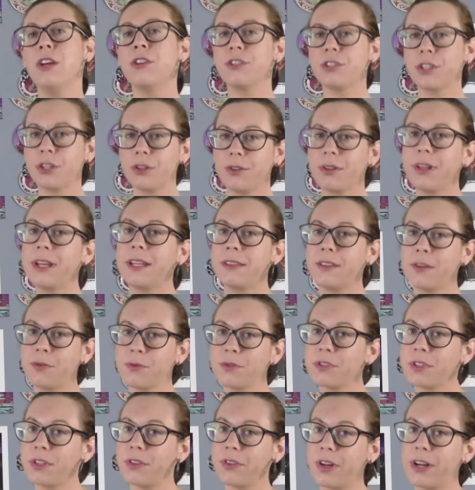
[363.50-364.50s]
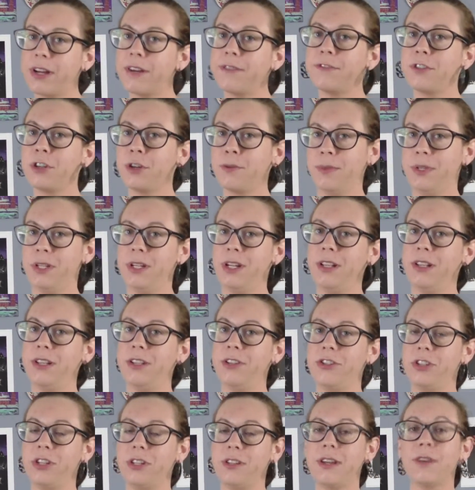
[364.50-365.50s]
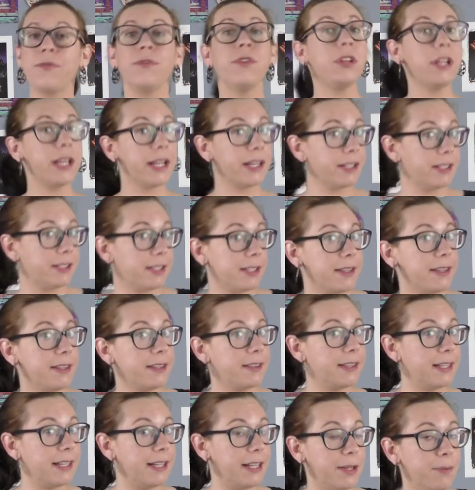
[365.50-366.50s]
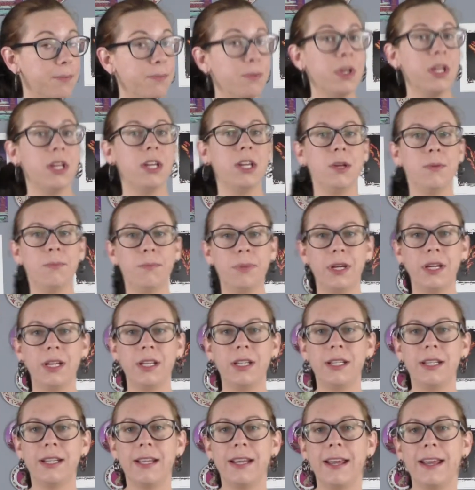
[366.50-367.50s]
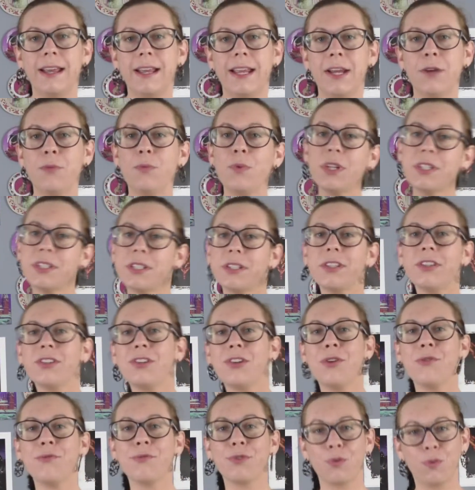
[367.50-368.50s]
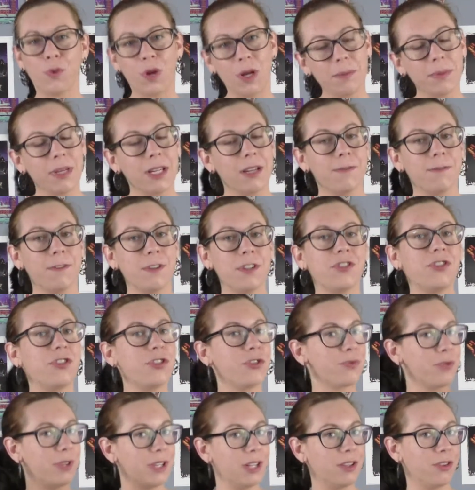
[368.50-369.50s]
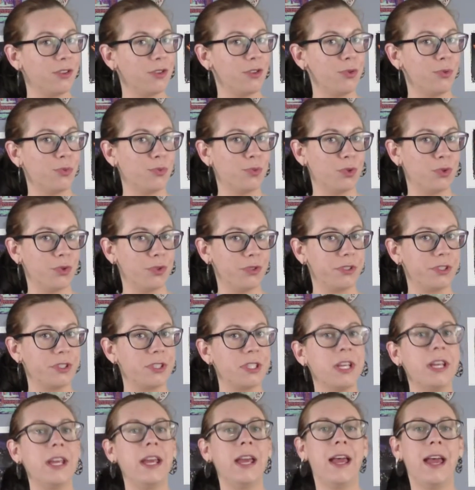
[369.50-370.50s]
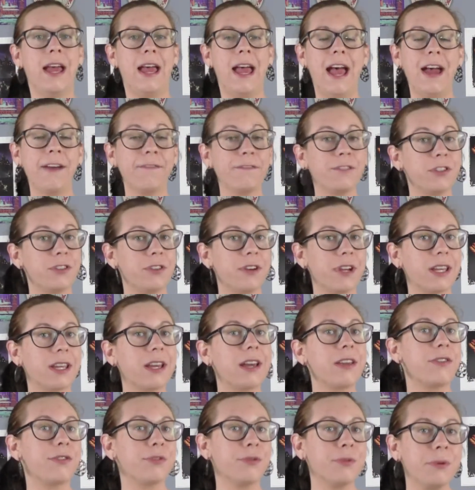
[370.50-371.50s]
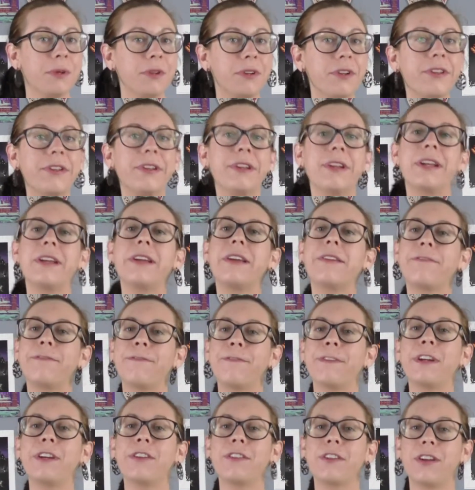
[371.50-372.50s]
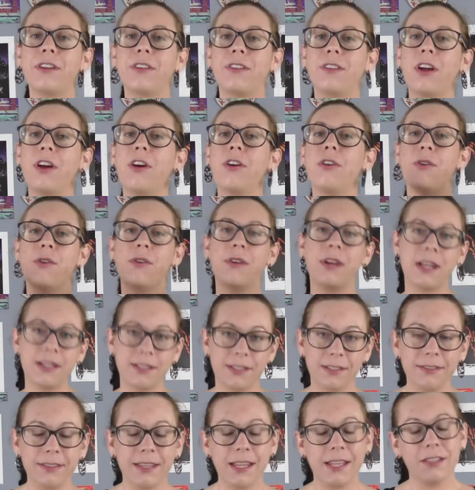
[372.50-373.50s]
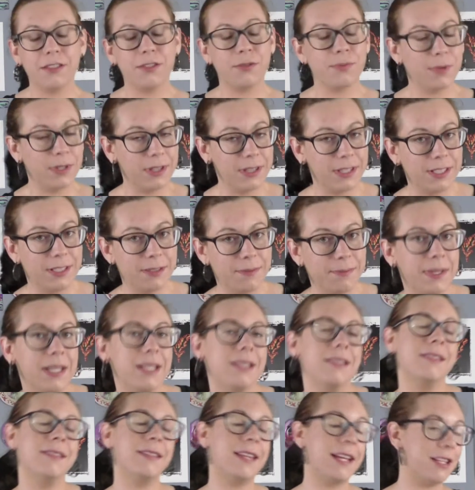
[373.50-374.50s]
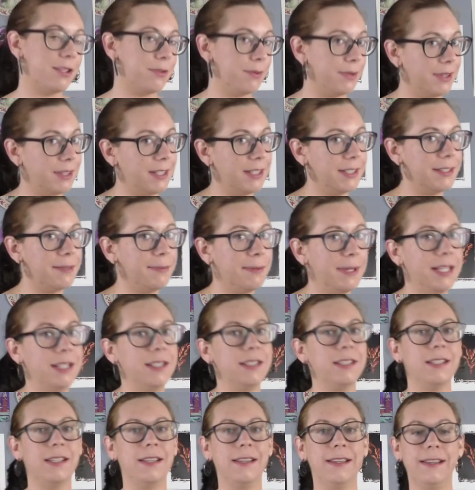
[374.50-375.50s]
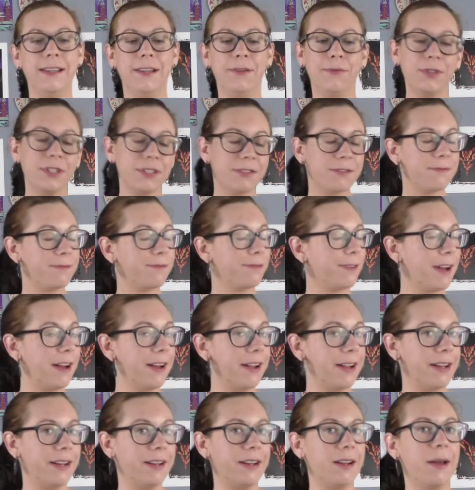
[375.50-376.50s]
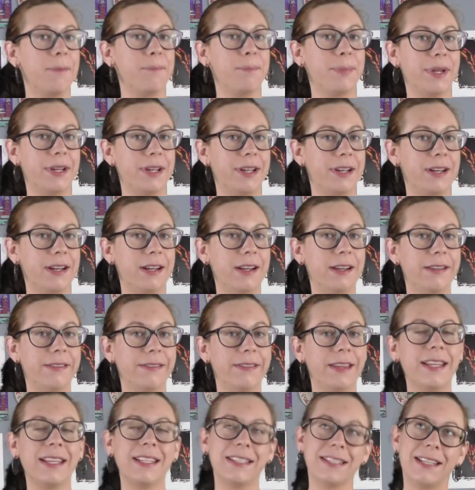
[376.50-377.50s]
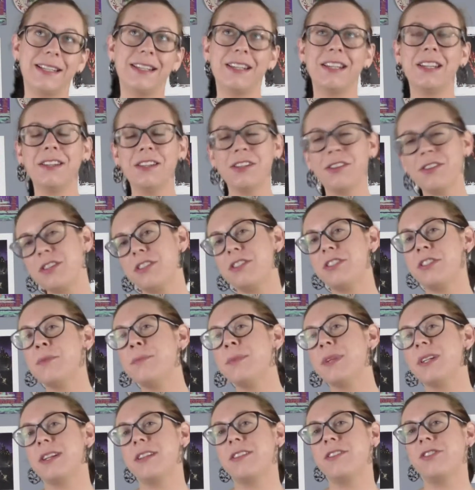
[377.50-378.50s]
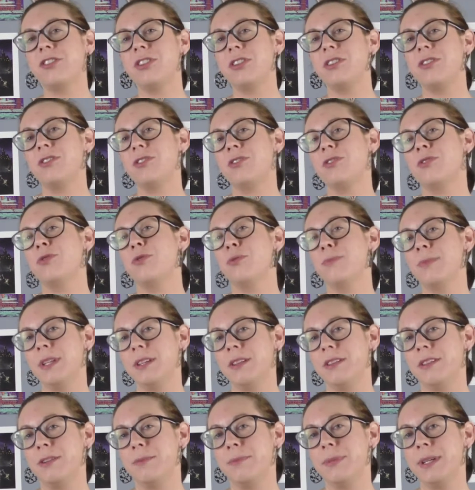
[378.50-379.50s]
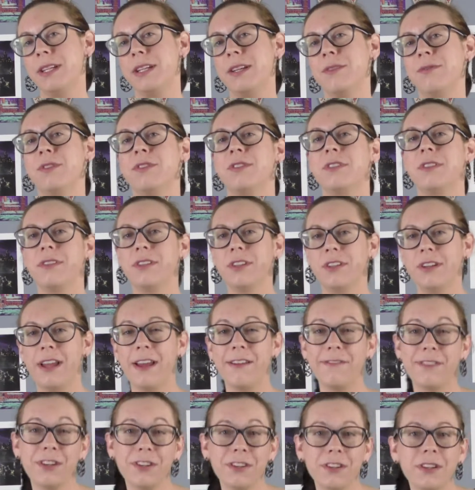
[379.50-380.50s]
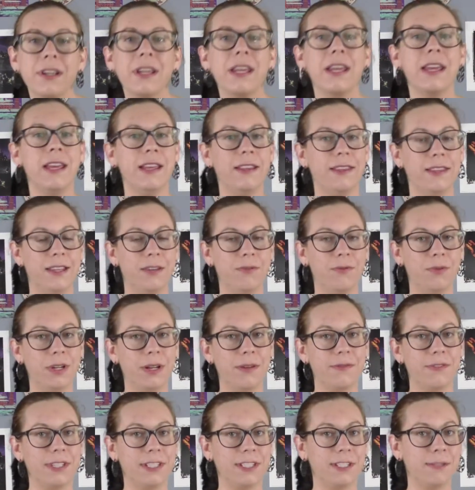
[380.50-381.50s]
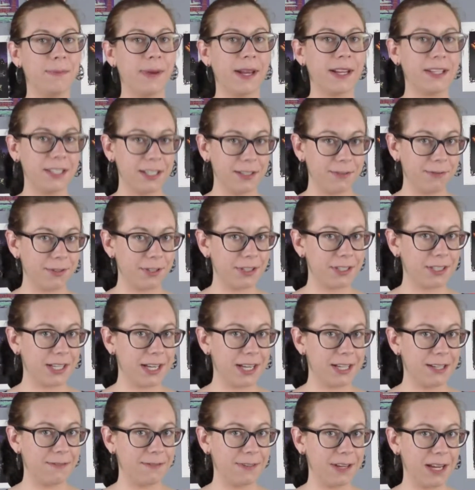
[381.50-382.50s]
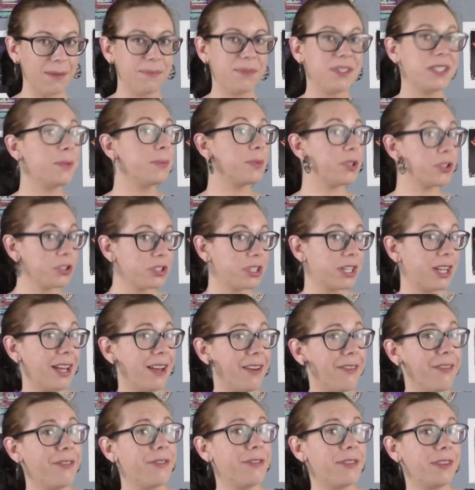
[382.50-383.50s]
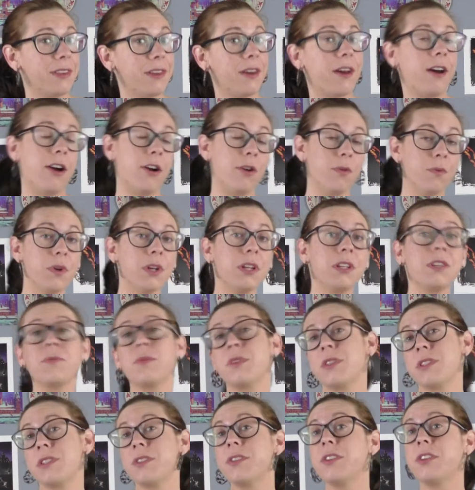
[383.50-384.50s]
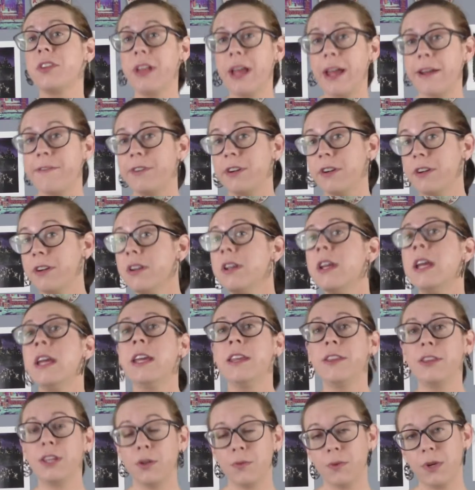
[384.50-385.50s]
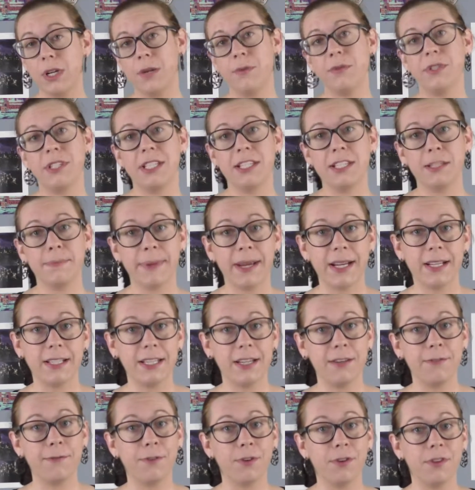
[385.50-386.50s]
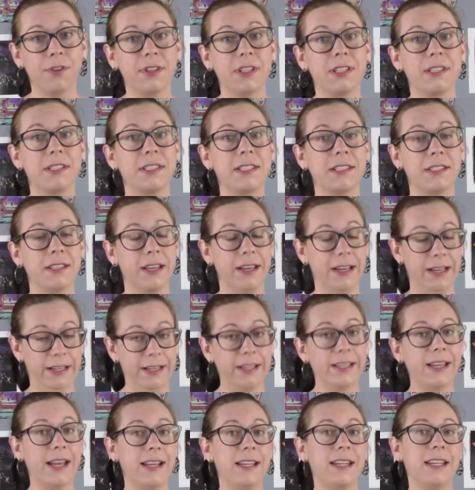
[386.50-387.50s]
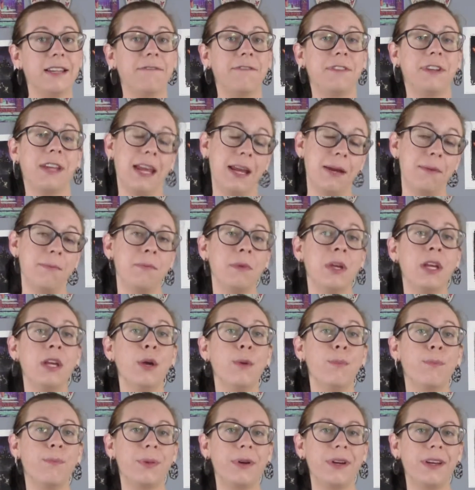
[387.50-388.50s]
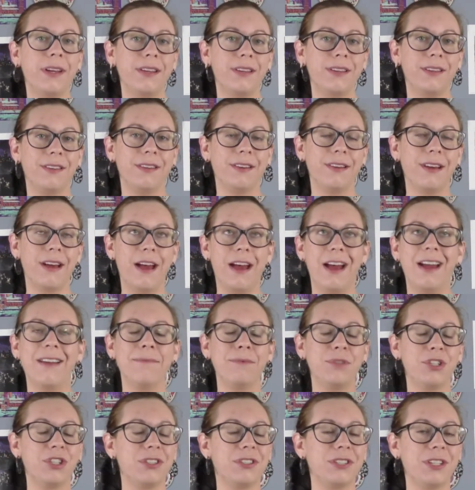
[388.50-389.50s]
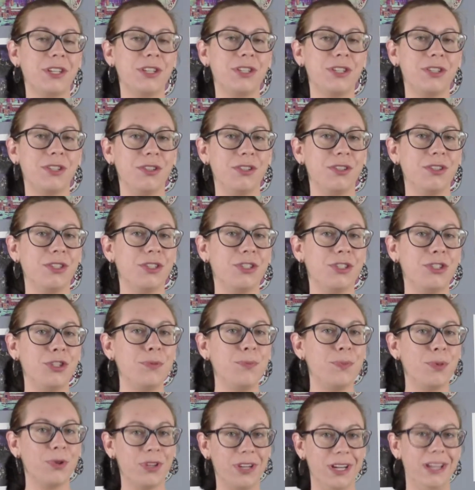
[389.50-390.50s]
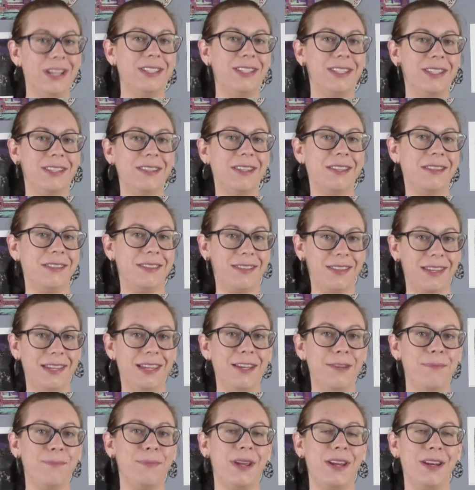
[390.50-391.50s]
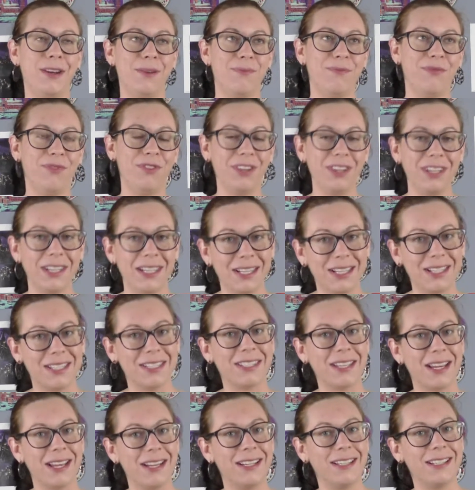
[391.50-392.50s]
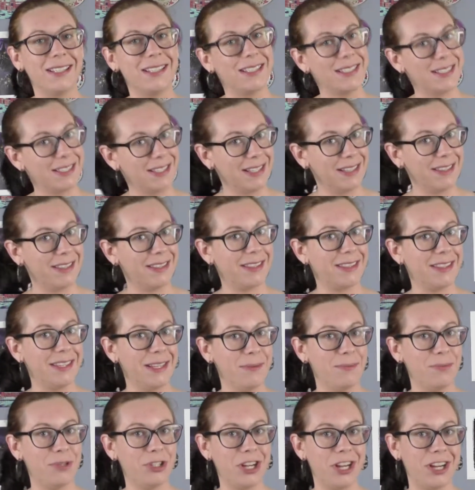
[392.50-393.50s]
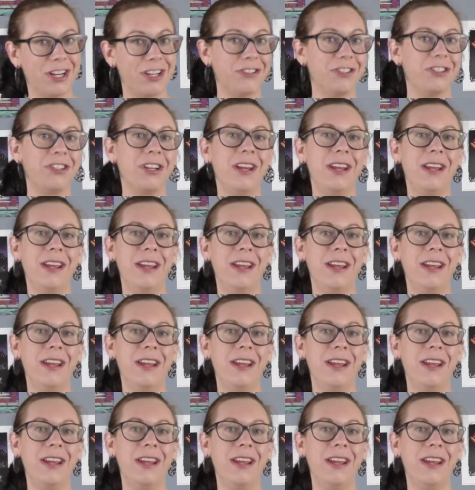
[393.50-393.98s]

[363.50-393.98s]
so like there was a lot of terminology that related to the theme, but it was a little overwhelming at first just reading through the rules. After I got through it all and I figured out, oh, okay, so that's what this means. That's what this means. It was fine, but like I said, you know, the terminology just threw me a little bit. It was a little heavier than what I was expecting for this kind of game. Similar to how the artwork was a little heavier than what I was expecting for this kind of game, but I'm just like super into the theme, and I'm really excited to see the theme change.